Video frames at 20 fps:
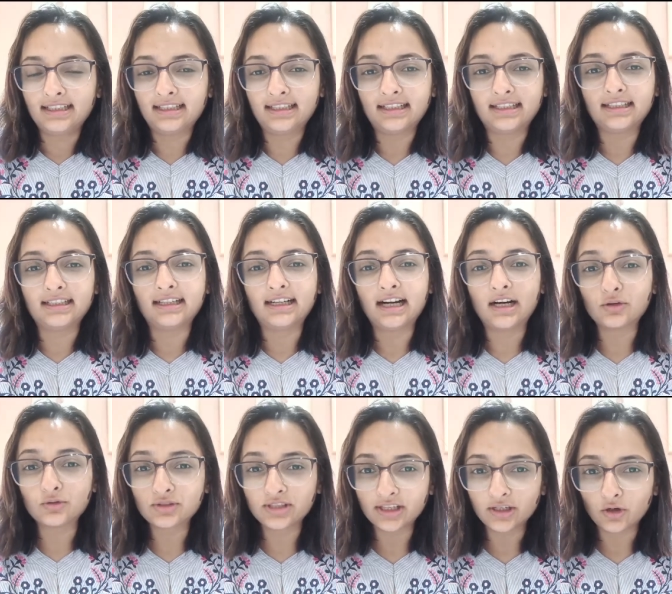
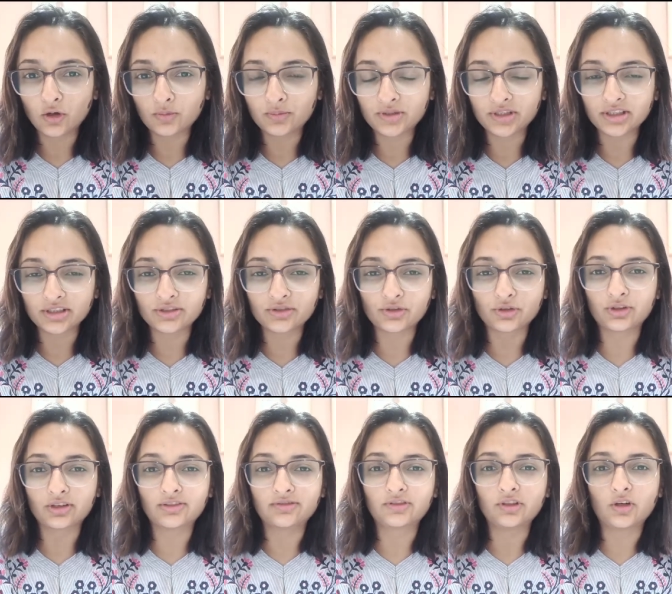housing options,
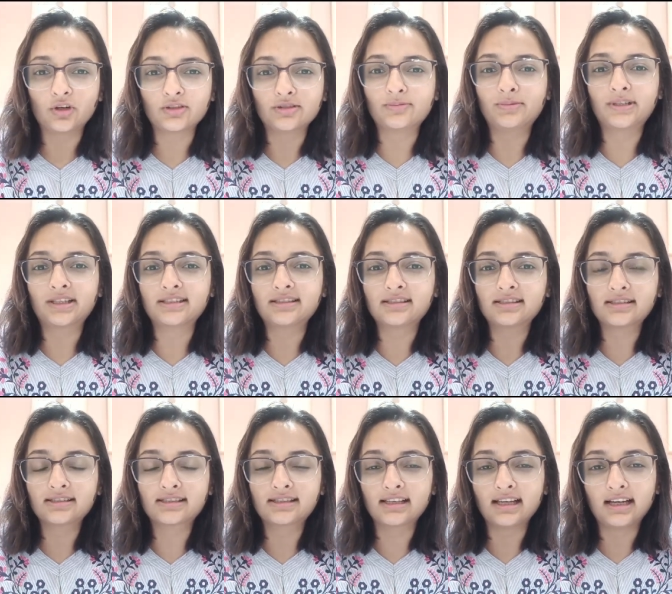or if the
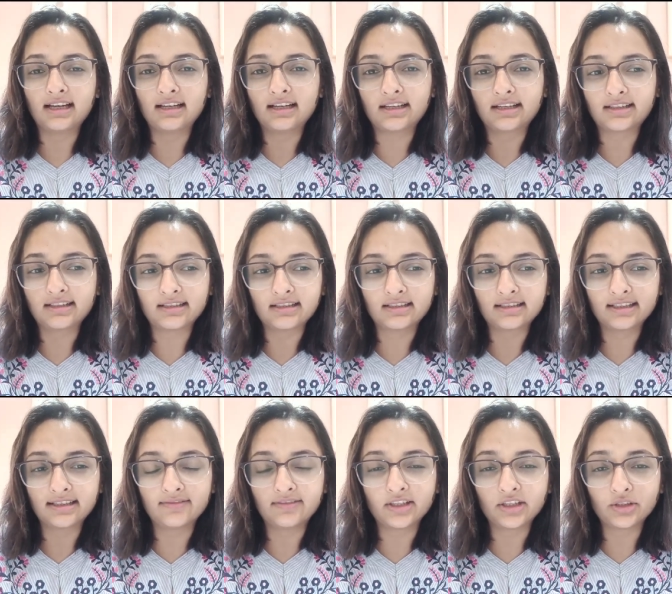hospitals are
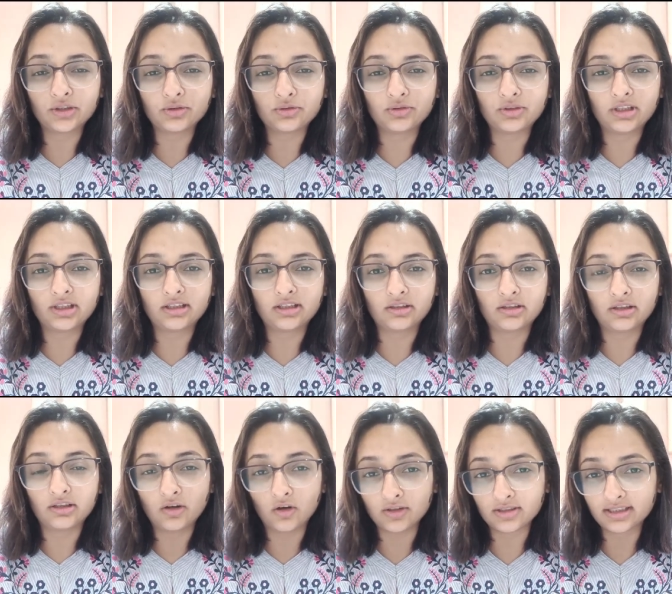giving you a
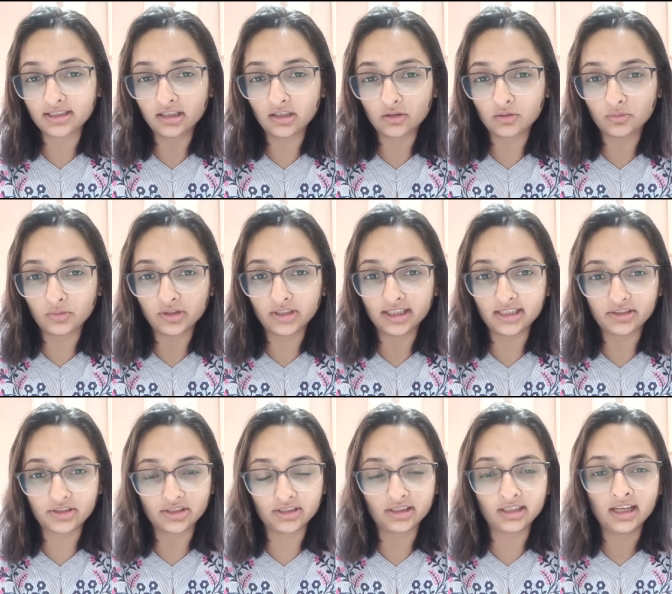hostel
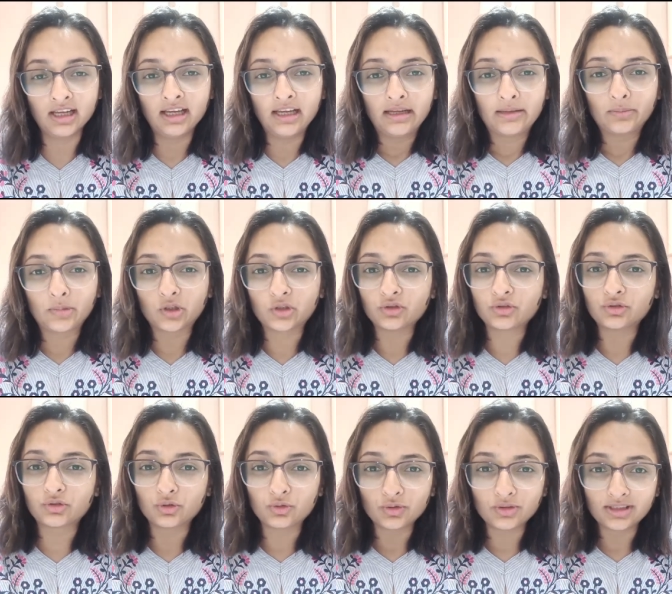accommodation, because
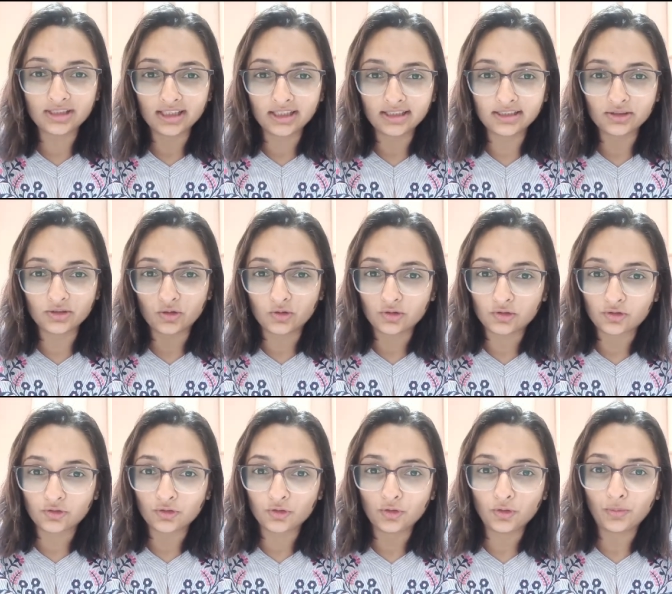those things
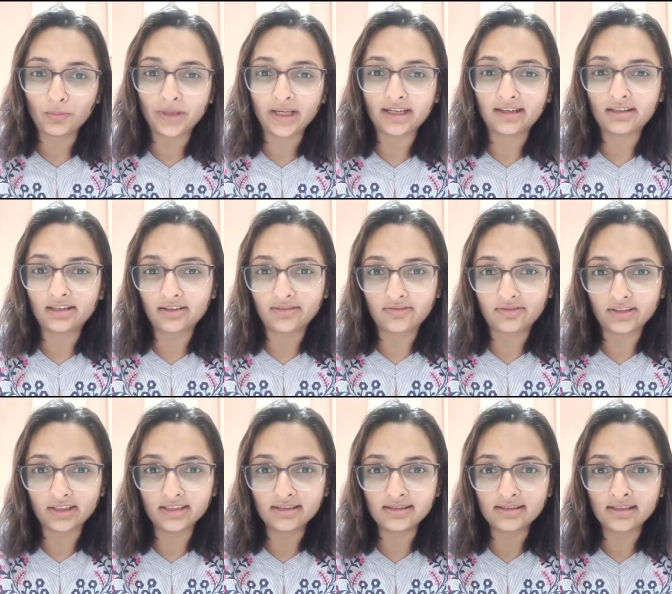also make a
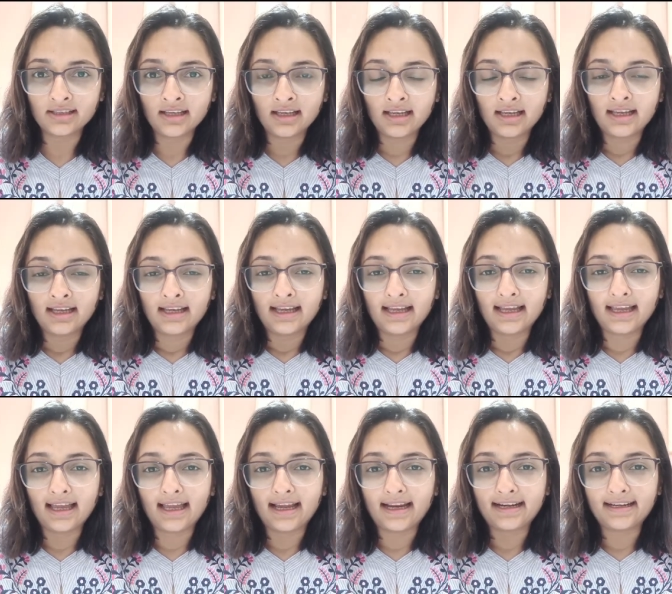difference.
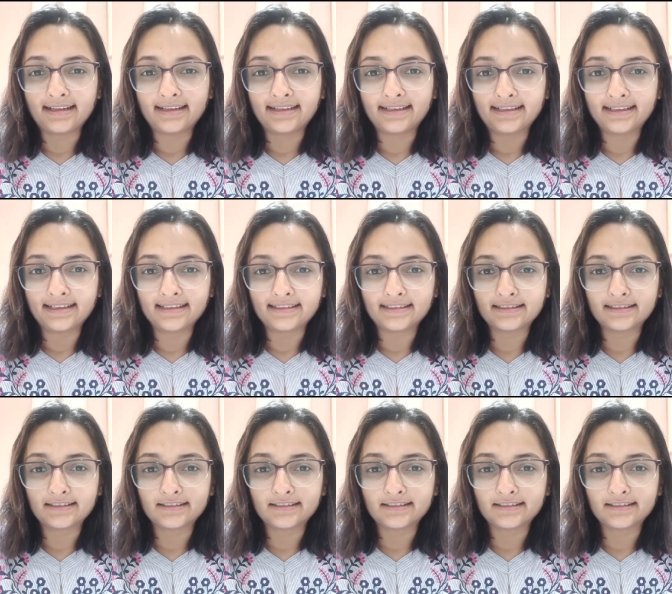And